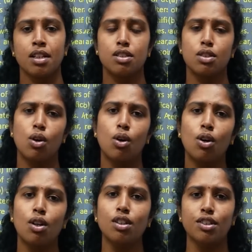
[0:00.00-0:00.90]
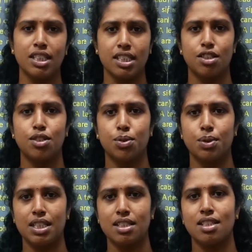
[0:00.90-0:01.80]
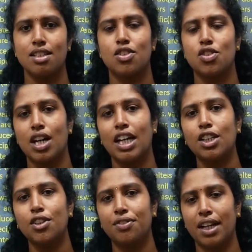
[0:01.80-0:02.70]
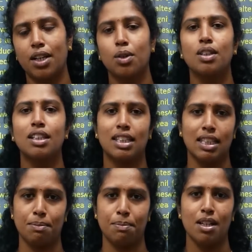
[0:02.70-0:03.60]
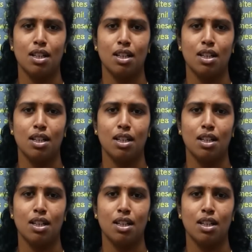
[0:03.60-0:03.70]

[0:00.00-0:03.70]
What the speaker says: So all you need to do is try to find out the theme.